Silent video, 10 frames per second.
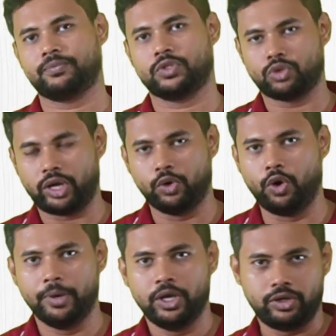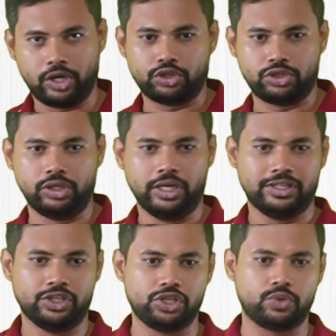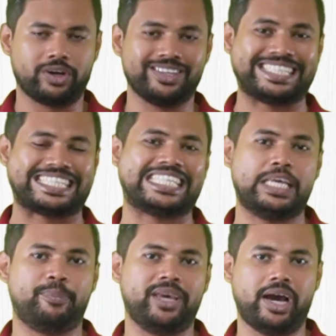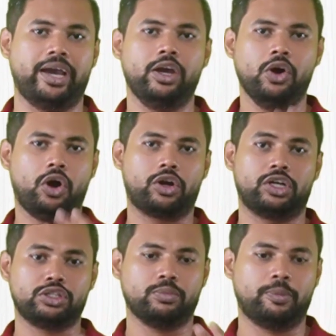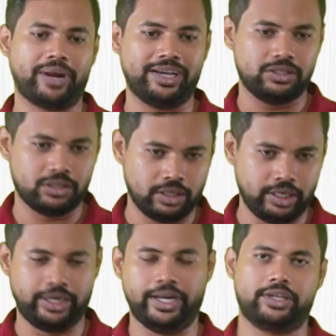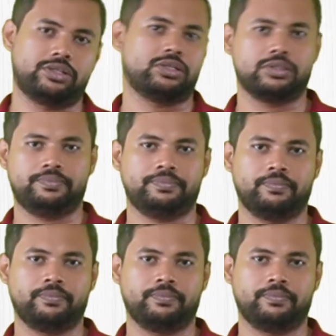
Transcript: So I hope you understood this is what is CPI or Consumer Price Index.